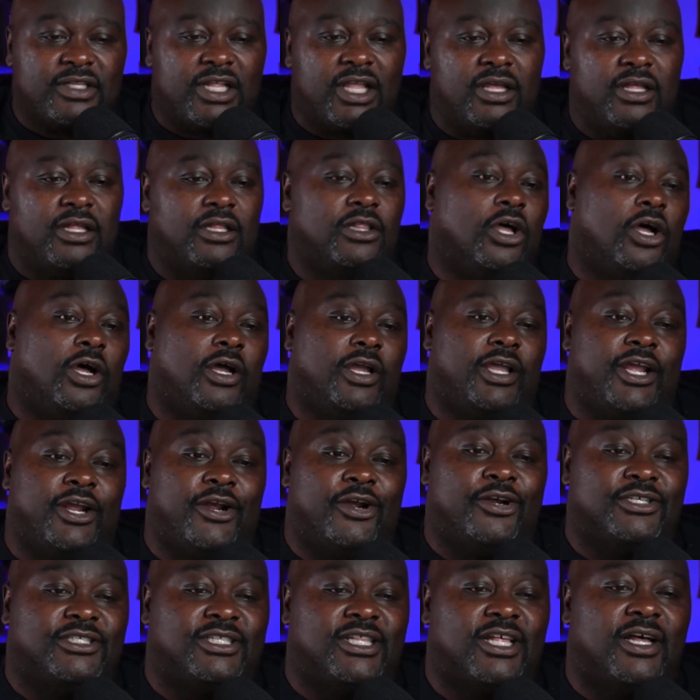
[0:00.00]
Look,
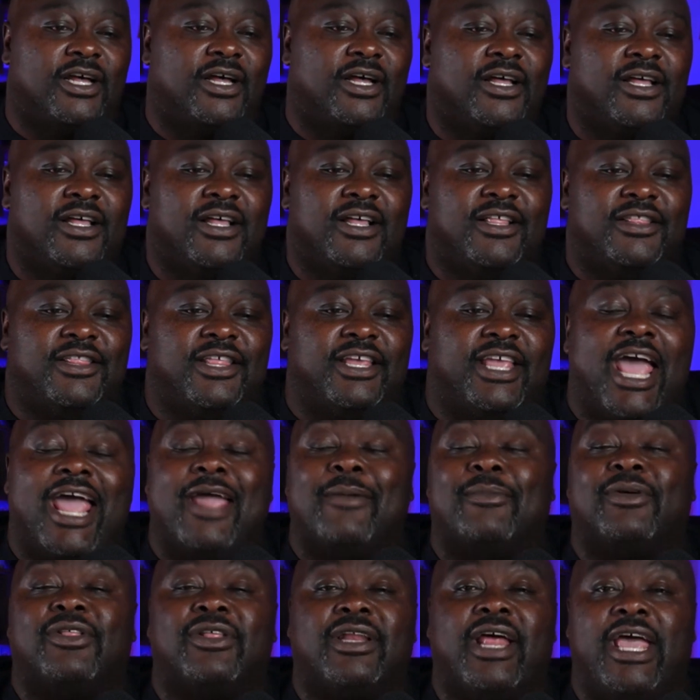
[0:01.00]
here's the game
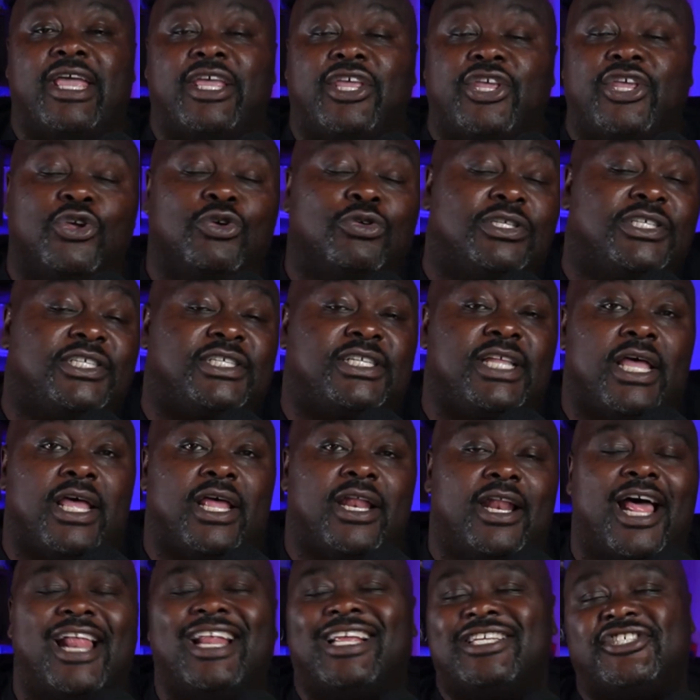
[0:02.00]
of the day. Houston,
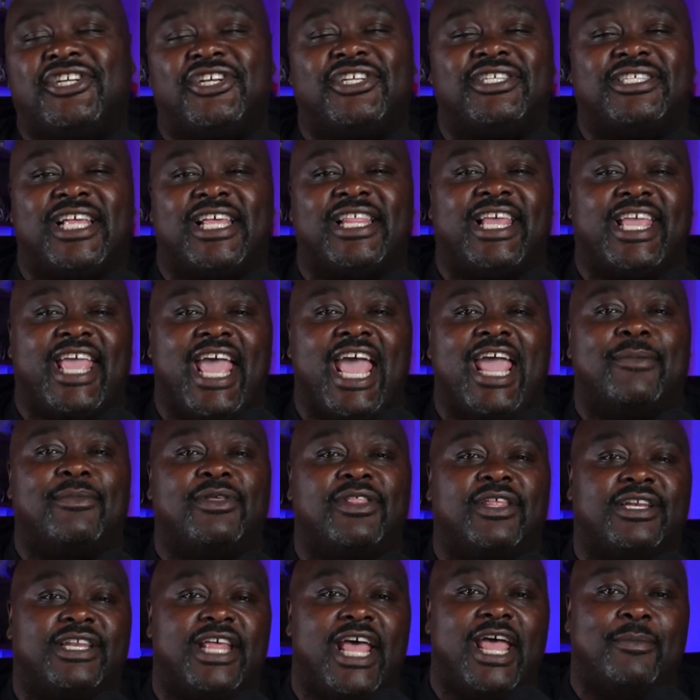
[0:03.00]
I shouldn't say the game of the
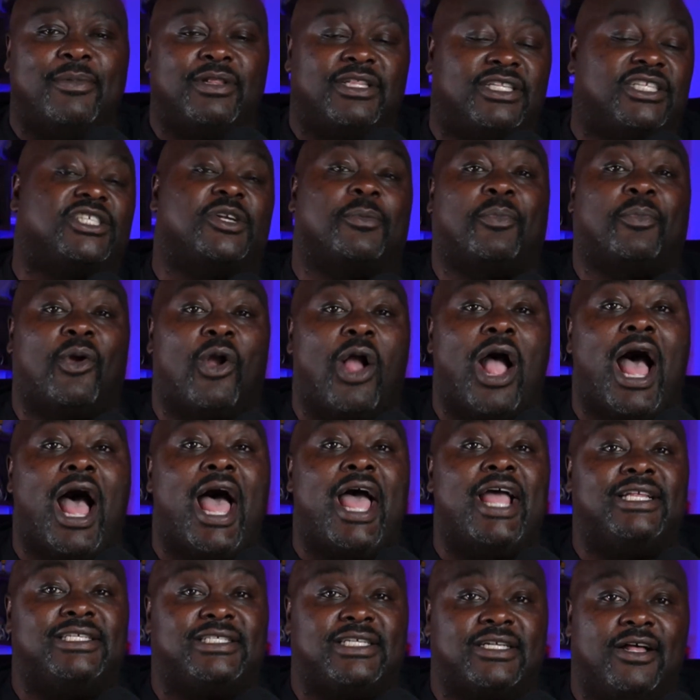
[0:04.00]
day, but the
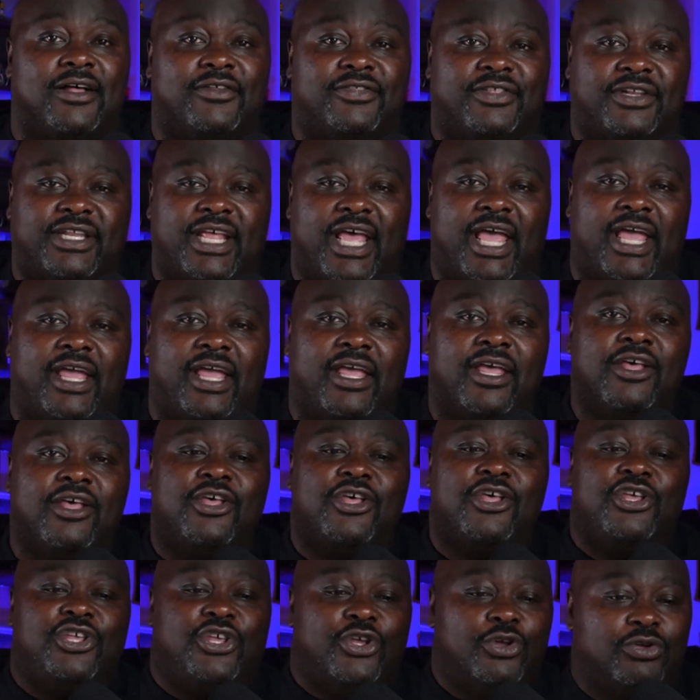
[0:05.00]
surprise of the day.
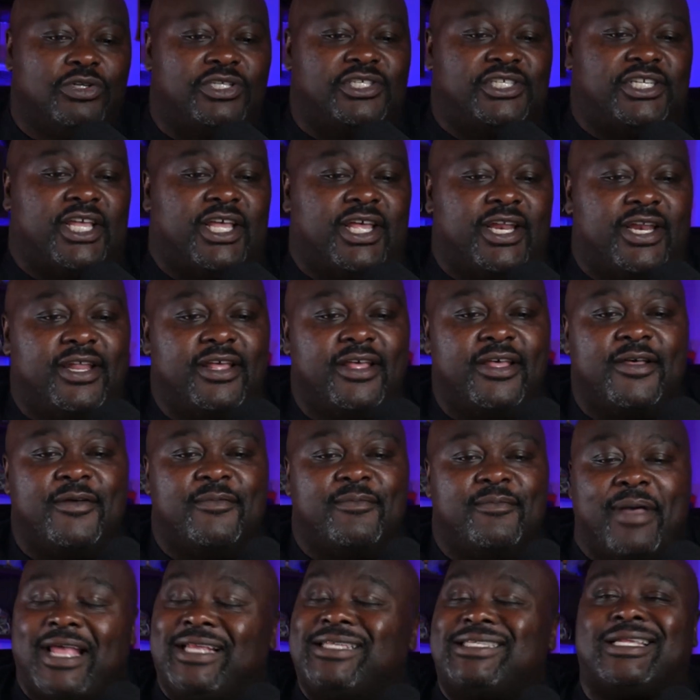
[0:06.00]
Houston
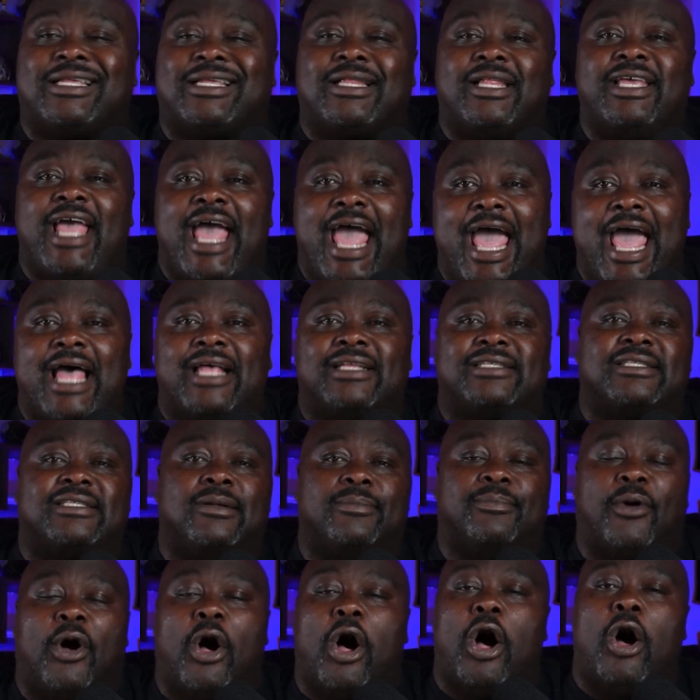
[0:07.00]
basically has the
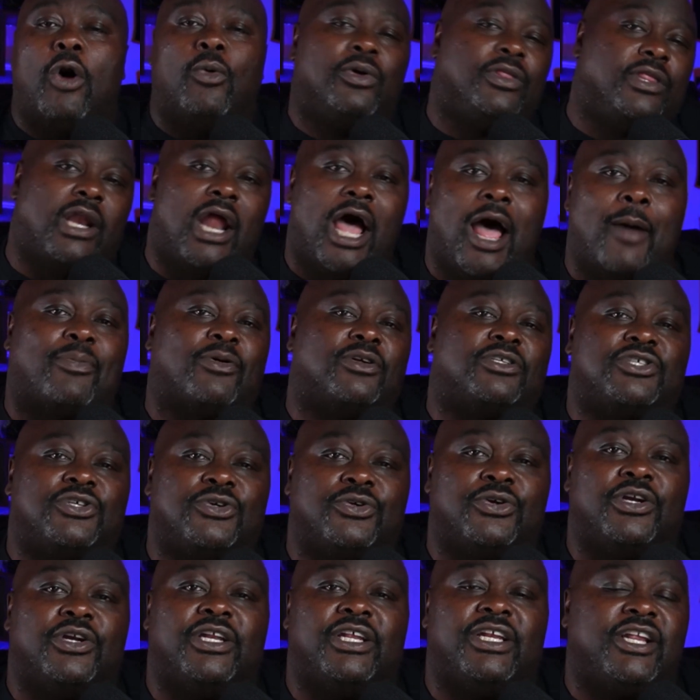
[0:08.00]
ball with an
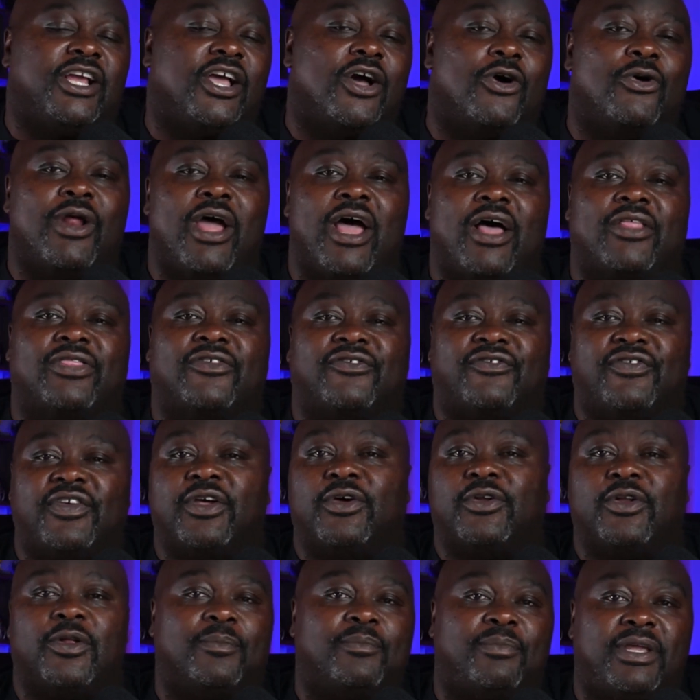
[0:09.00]
opportunity to go down the
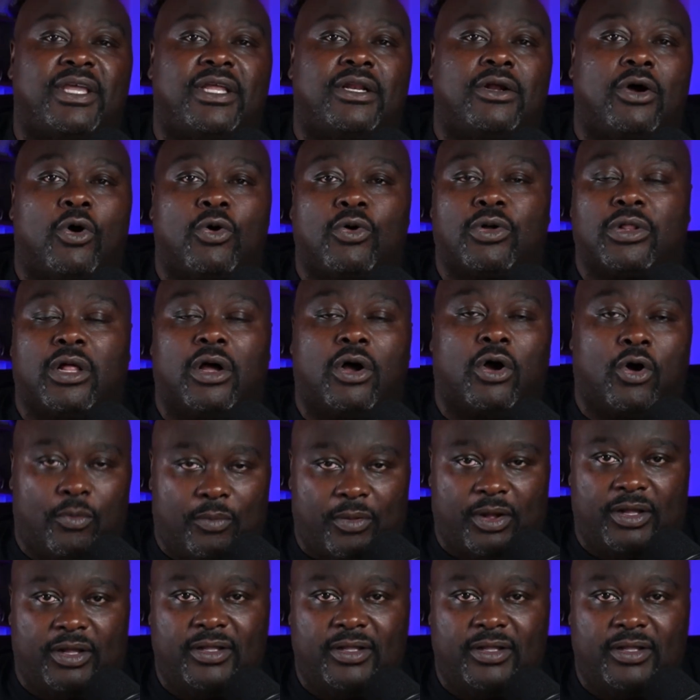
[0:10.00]
field and beat Oklahoma.